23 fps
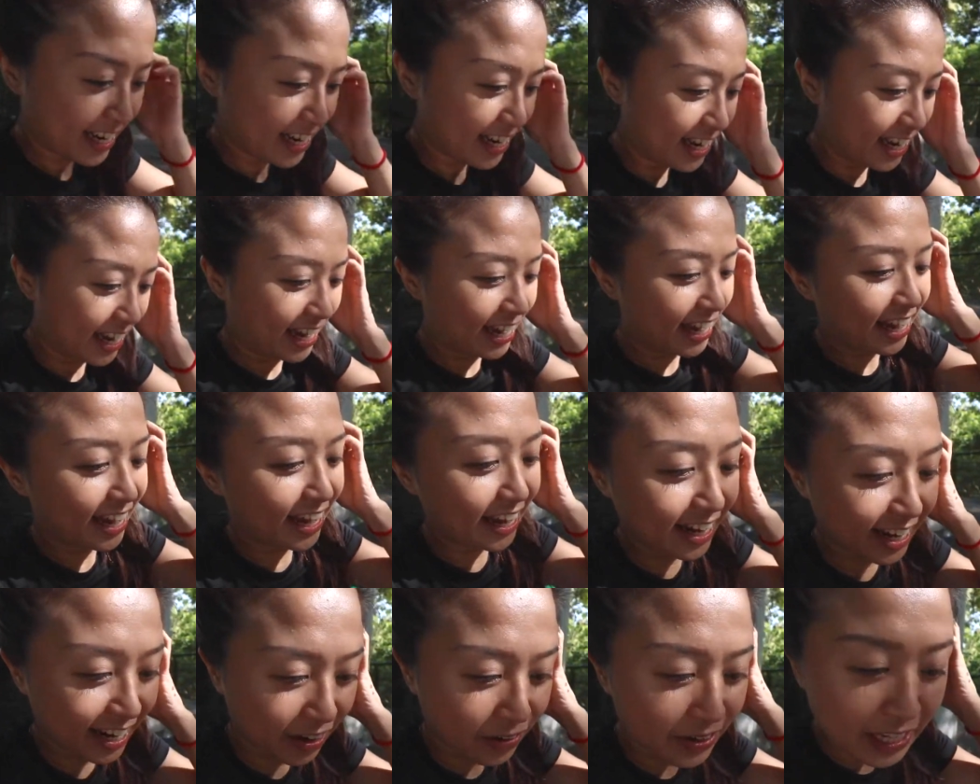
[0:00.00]

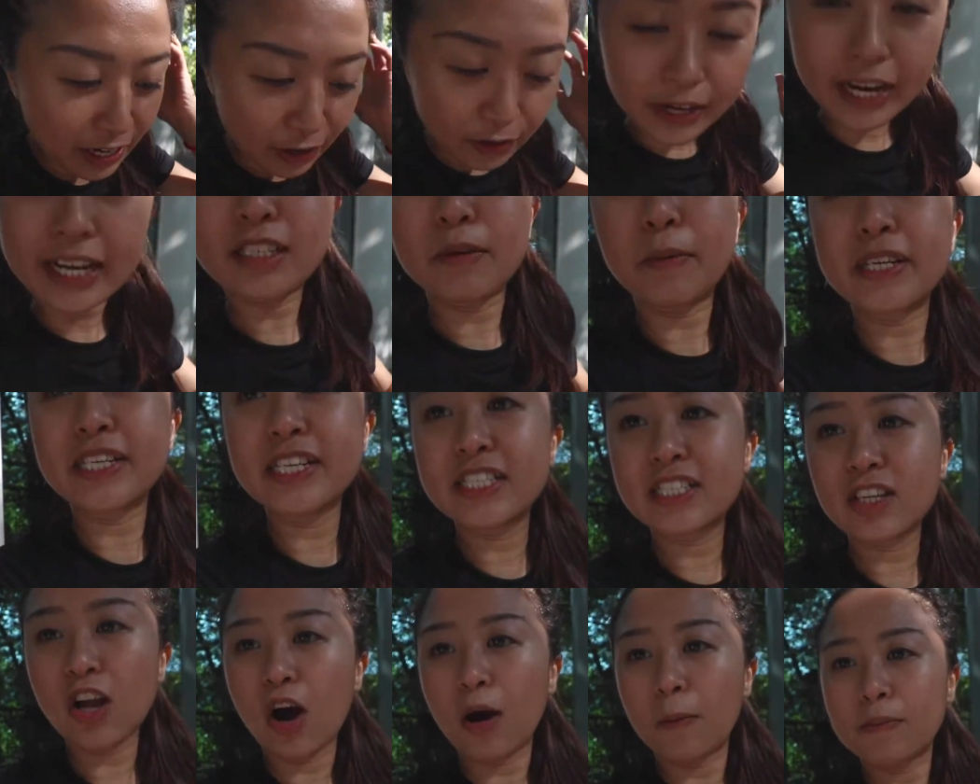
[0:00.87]
And I want to tell you guys about
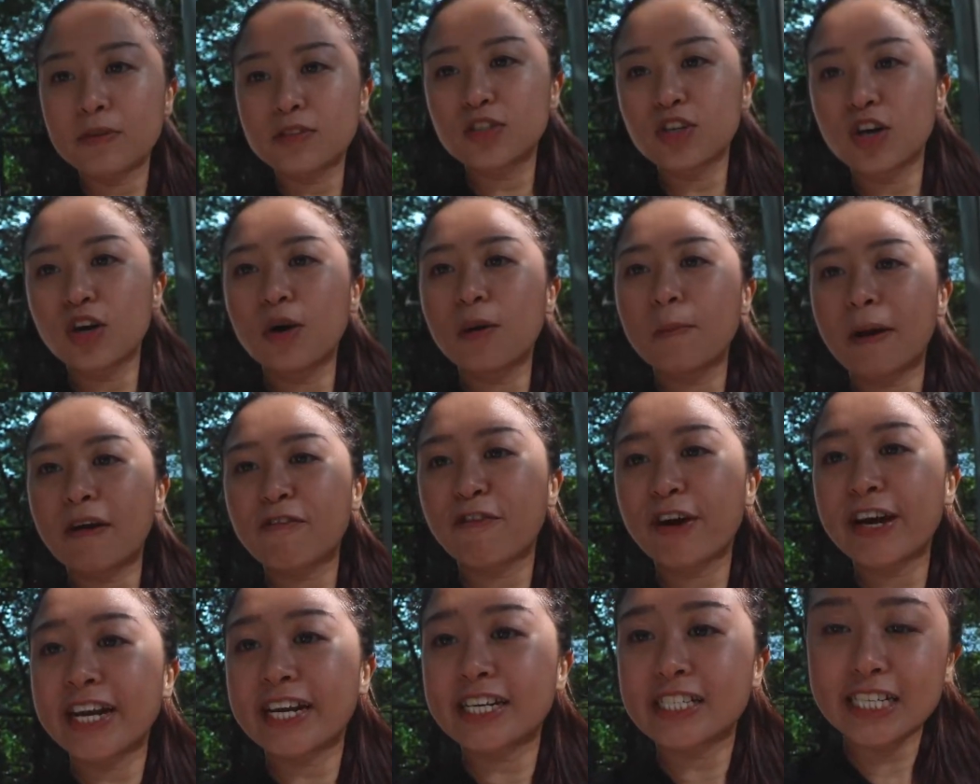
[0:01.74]
this top. So my
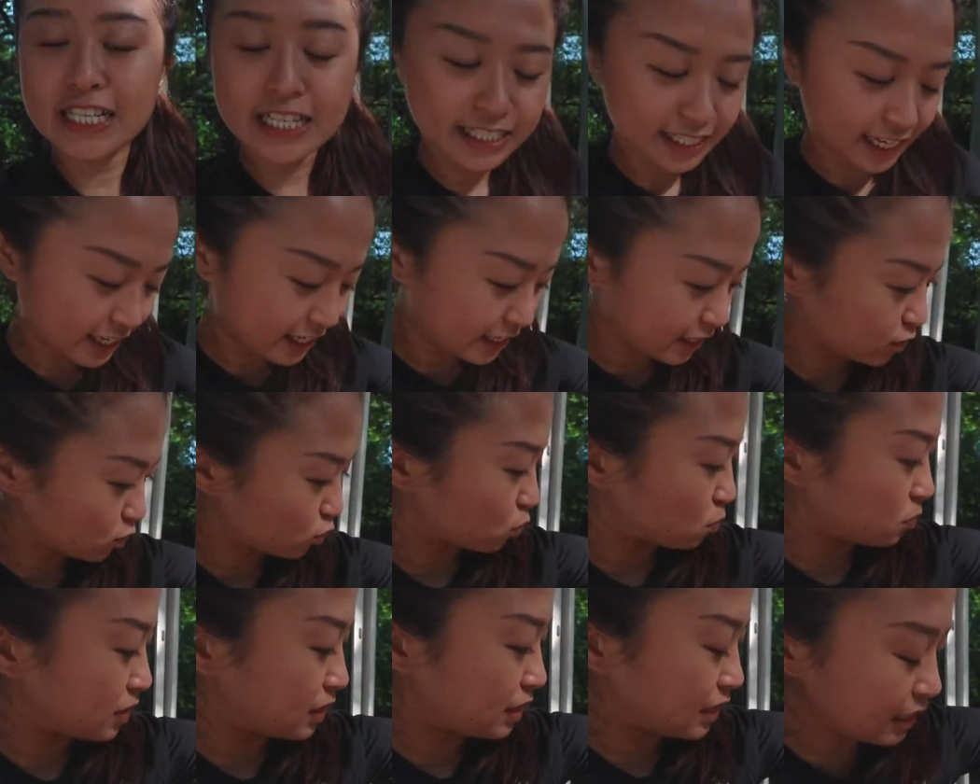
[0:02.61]
friend actually sent this to
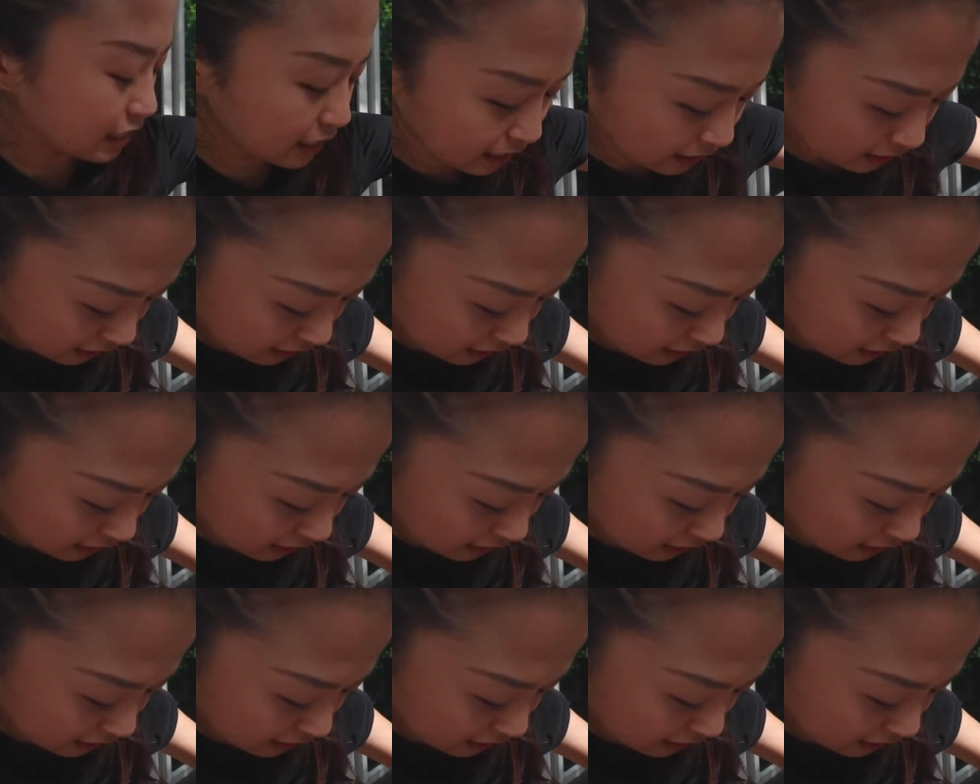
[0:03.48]
me.